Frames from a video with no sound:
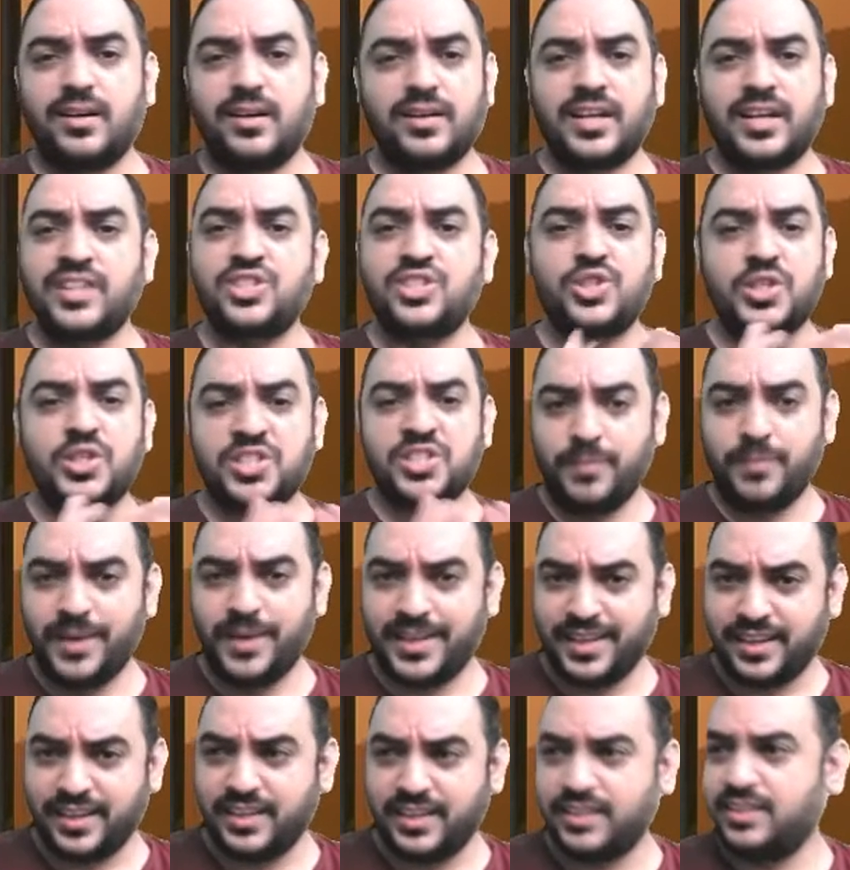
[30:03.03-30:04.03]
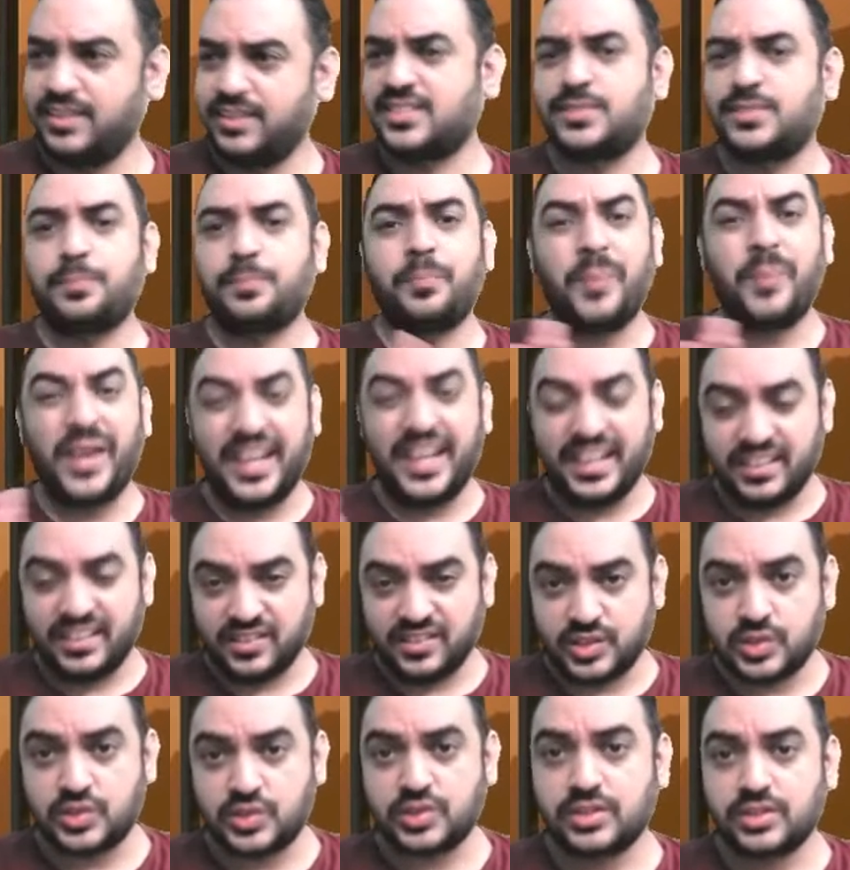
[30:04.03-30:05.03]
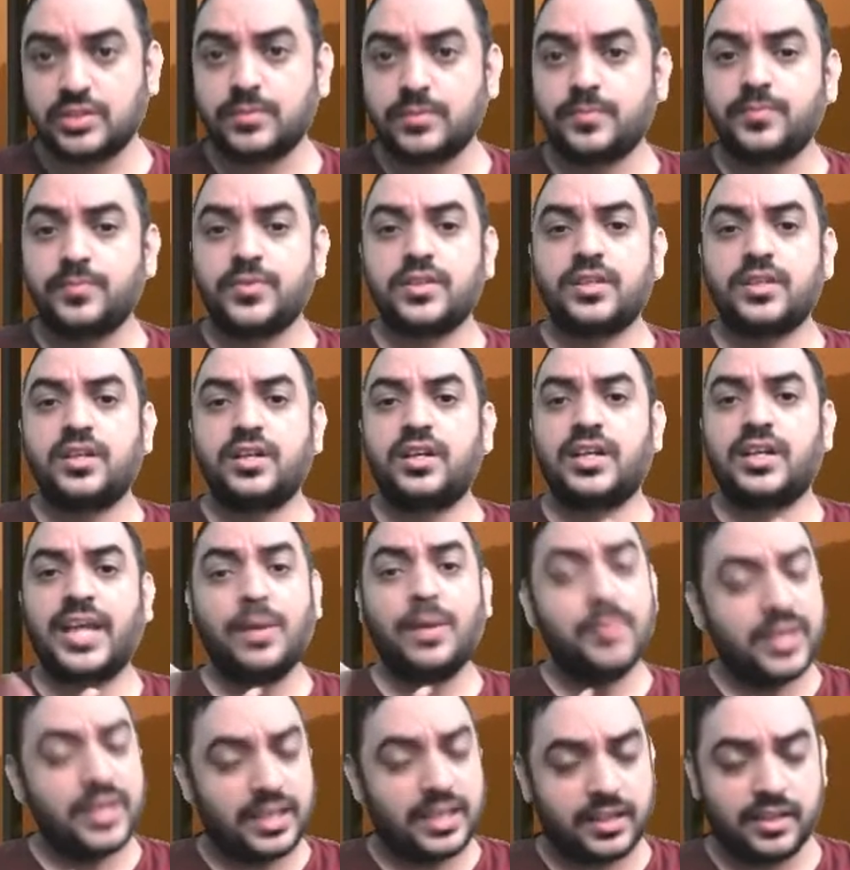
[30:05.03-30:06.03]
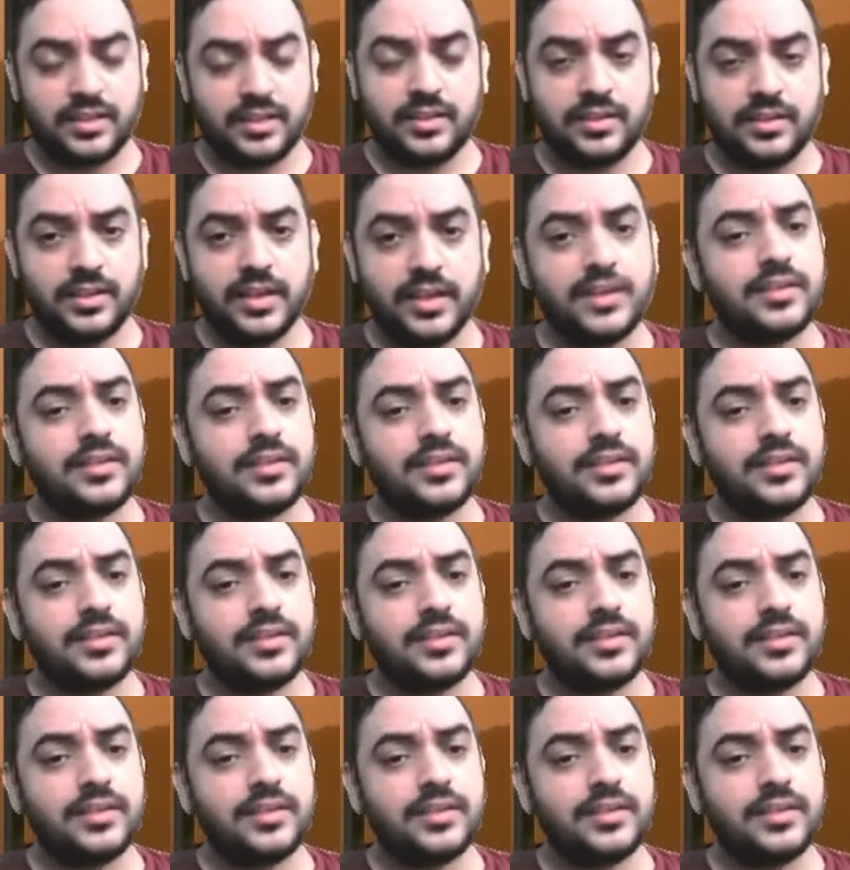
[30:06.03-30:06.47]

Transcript: construction materials, paints, chemical.